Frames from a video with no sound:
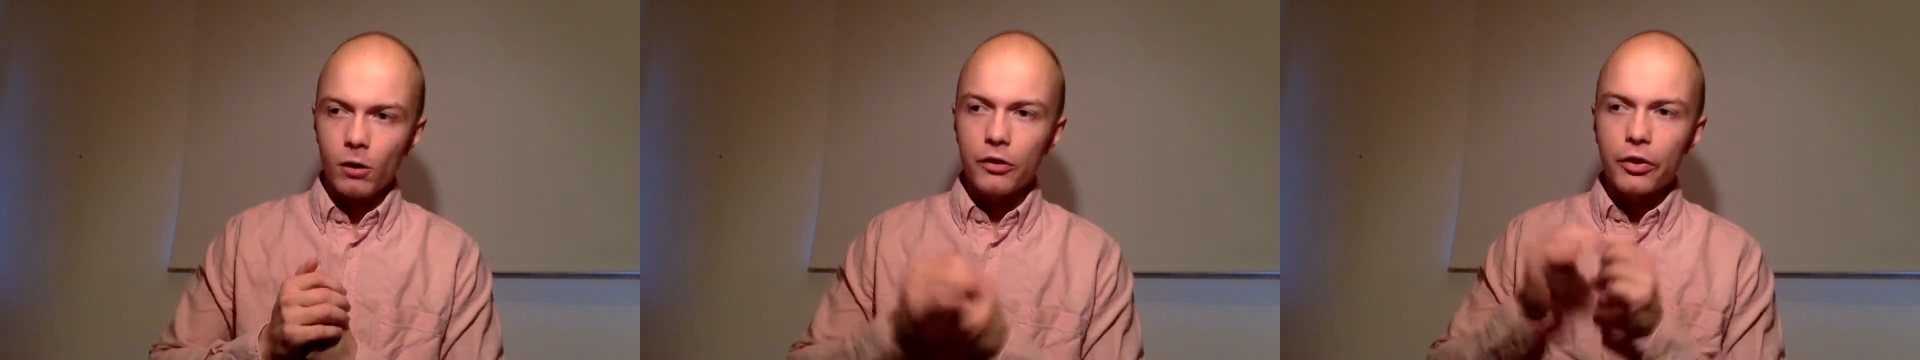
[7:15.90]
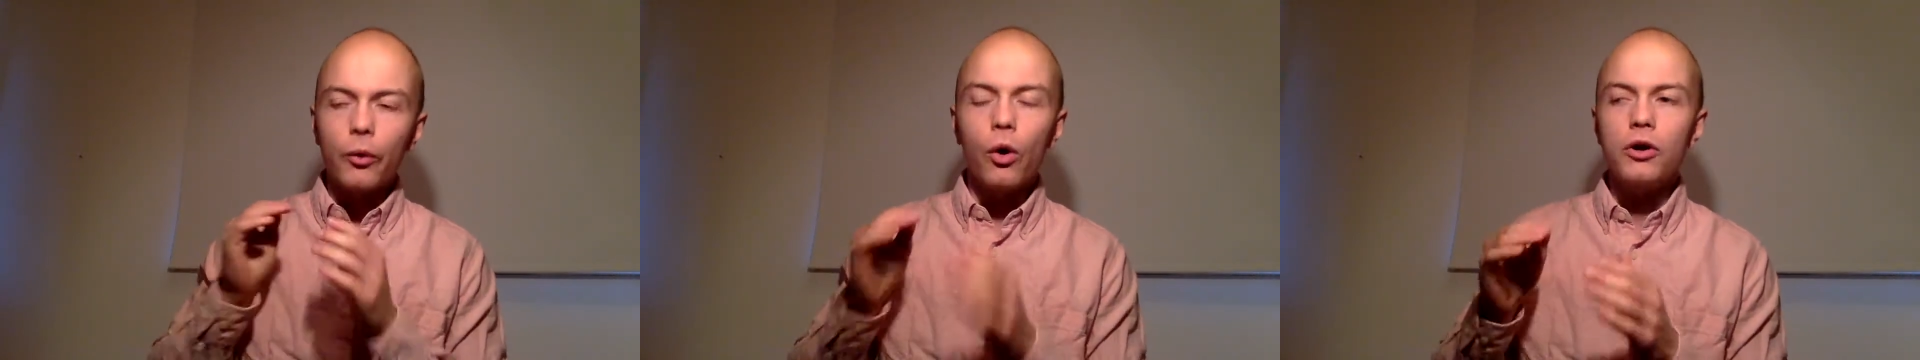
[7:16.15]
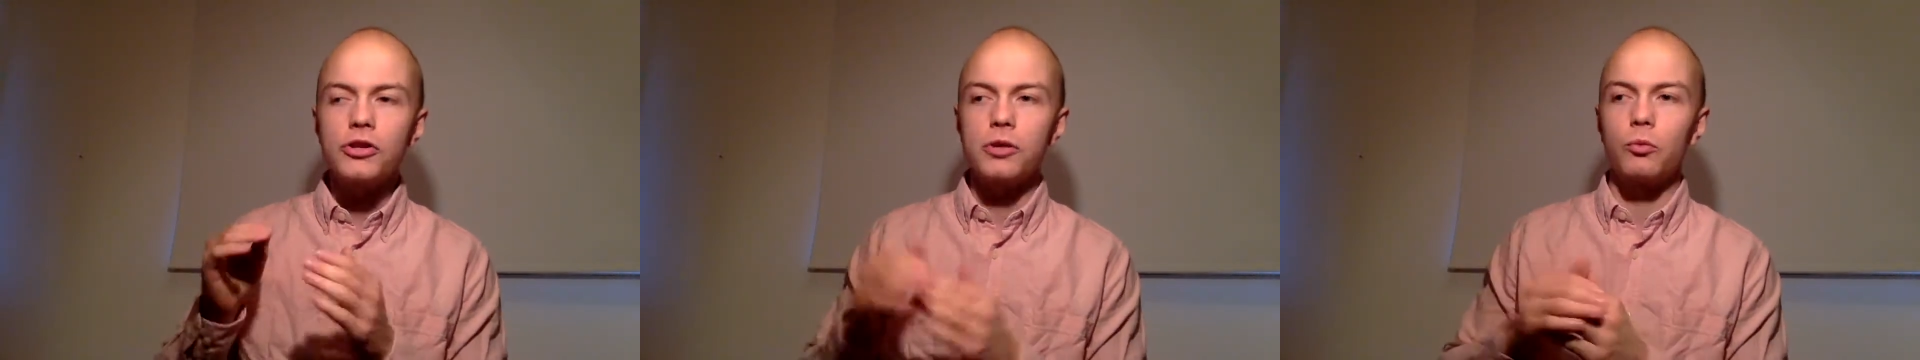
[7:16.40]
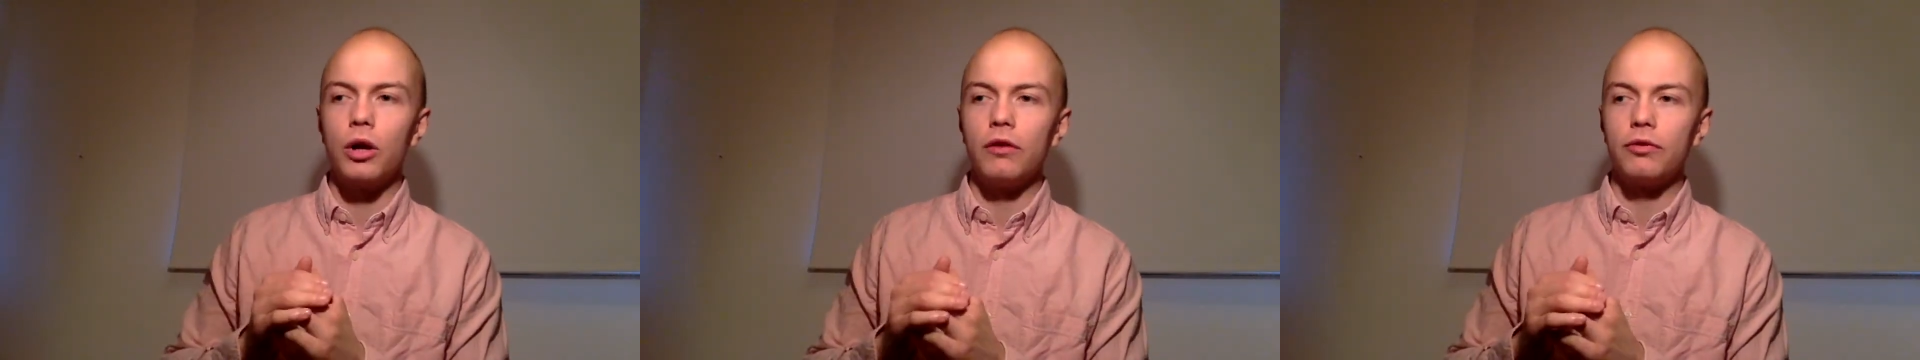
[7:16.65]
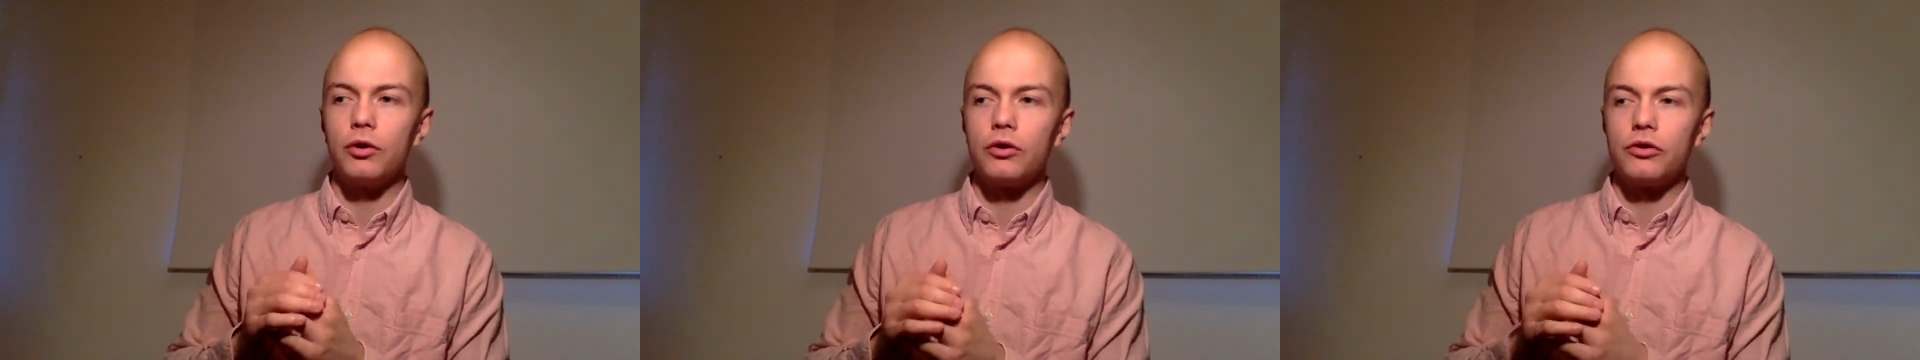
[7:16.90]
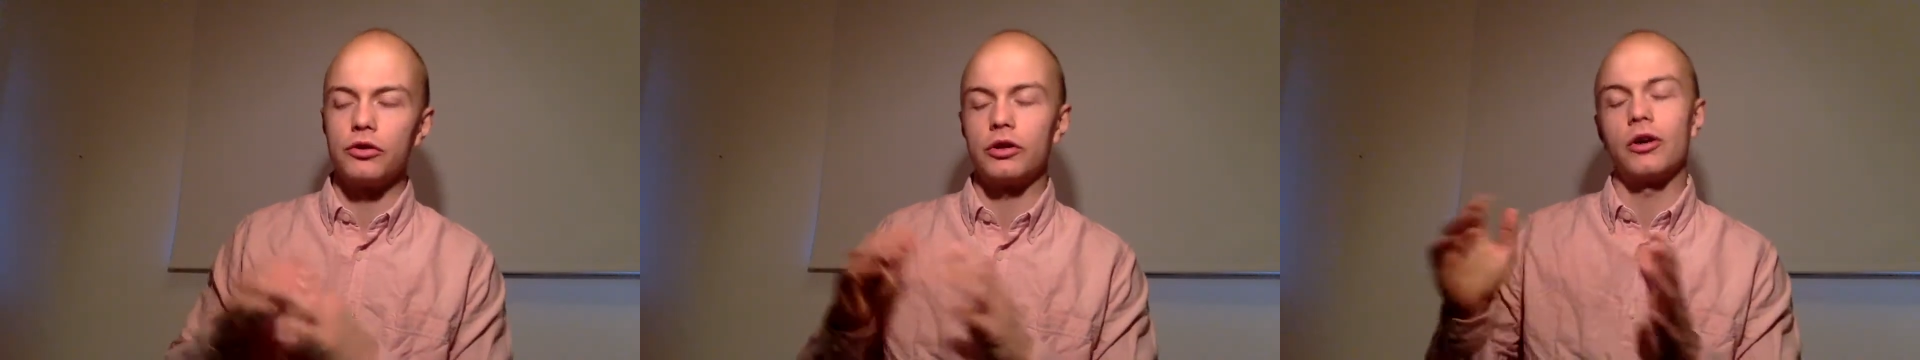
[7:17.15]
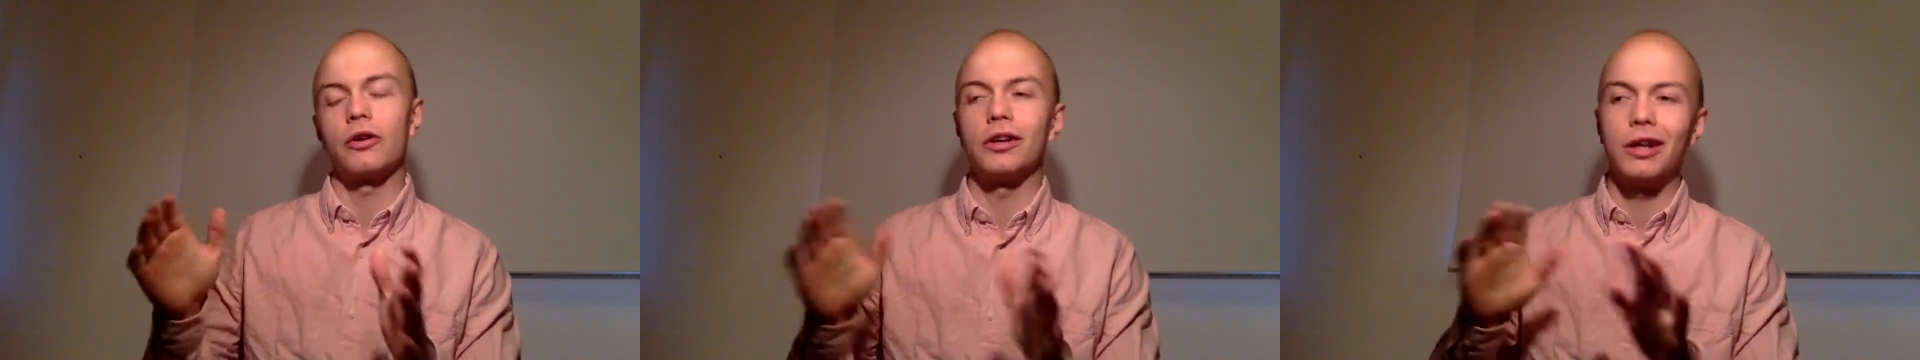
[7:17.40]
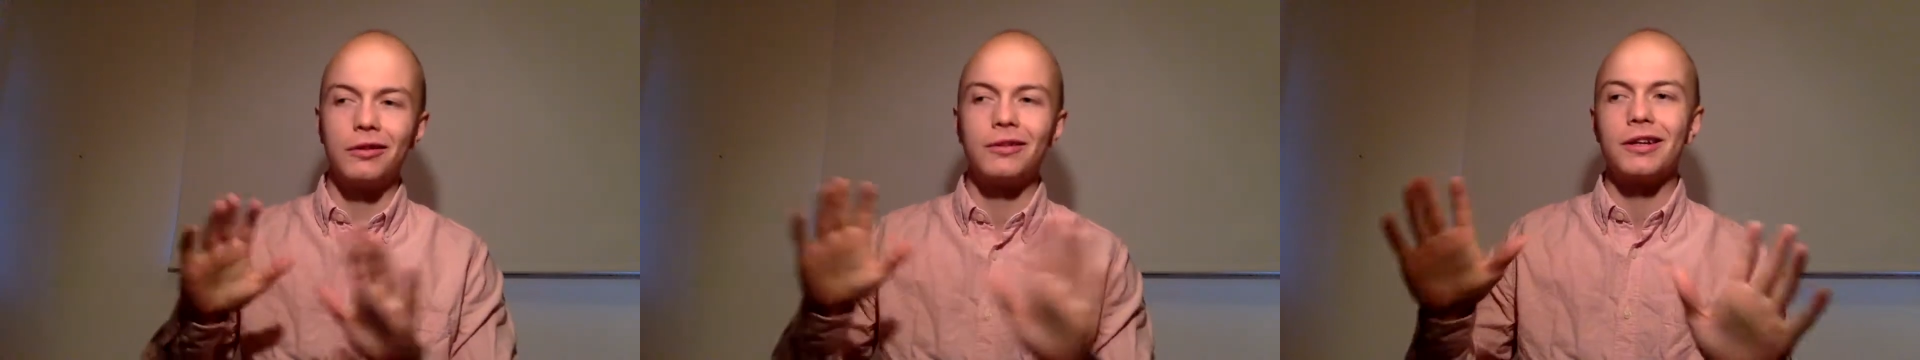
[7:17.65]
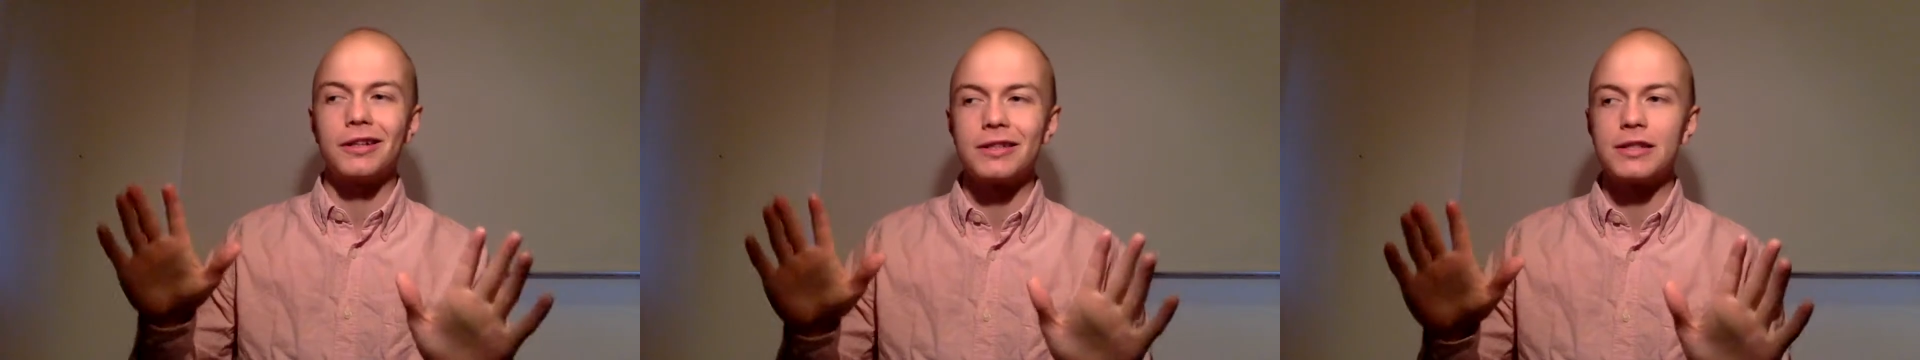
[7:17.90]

there are some Ralph Lauren shirts, or I'm not going to